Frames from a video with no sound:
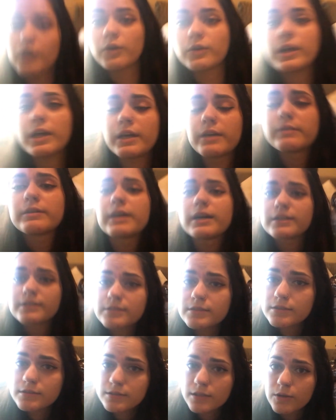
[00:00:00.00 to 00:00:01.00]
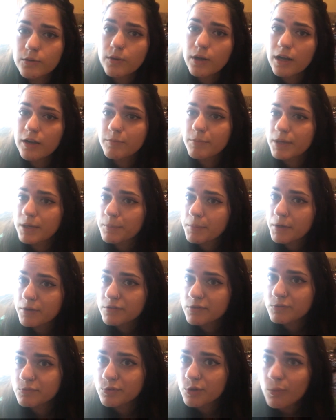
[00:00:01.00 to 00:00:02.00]
Okay, guys, so I've been in my
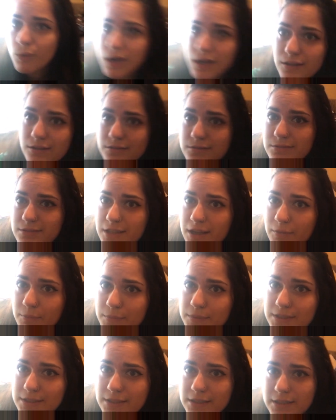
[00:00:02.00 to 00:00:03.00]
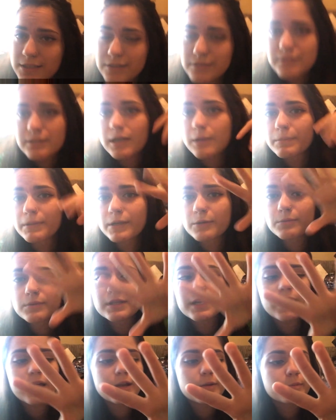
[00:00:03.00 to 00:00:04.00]
room for a while. I've been sitting here. I played with
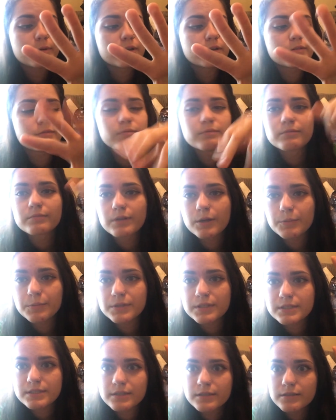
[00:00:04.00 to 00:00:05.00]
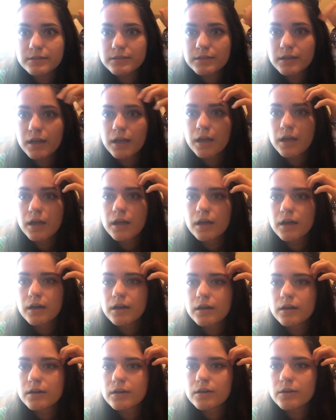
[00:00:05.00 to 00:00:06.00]
the cat a bit, not with this hand.
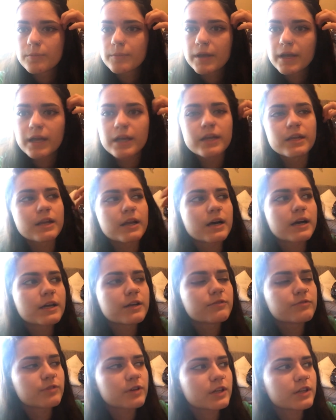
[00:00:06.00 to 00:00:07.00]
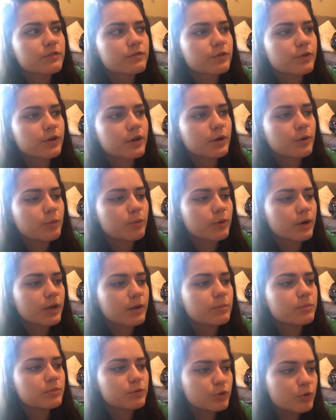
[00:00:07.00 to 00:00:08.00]
Um, and I finally figured out what
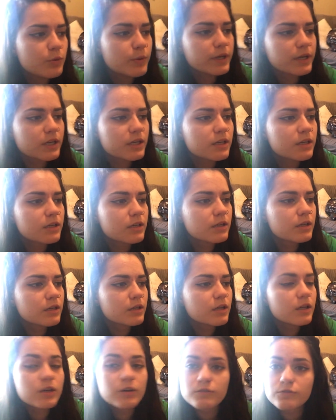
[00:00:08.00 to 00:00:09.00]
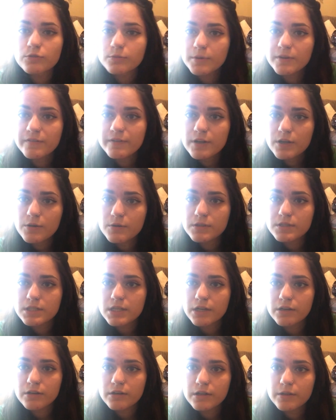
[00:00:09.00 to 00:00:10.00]
I'm doing for my video on
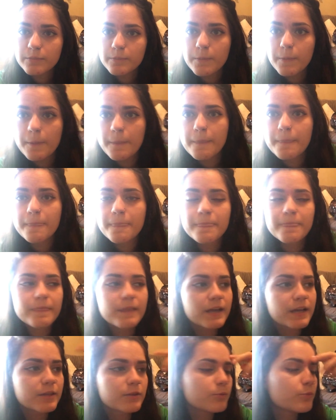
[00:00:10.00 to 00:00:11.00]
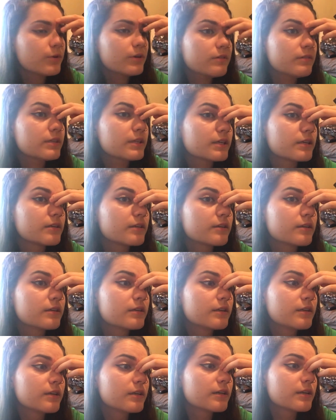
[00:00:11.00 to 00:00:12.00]
Saturday. And the weird thing
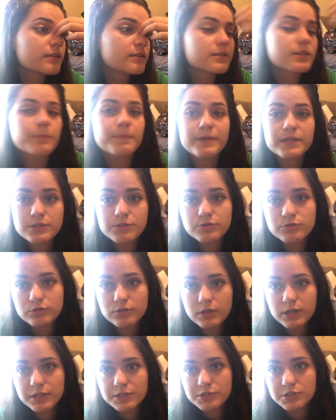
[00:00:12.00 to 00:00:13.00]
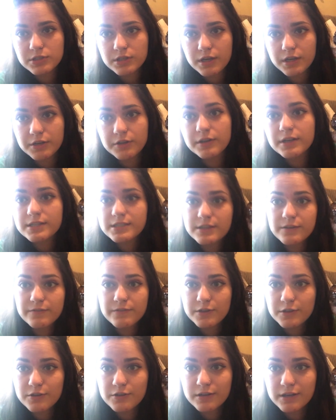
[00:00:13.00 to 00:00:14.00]
is the pest control guy just got here as I
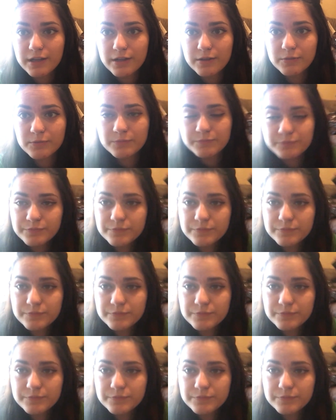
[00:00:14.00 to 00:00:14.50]
figured it out.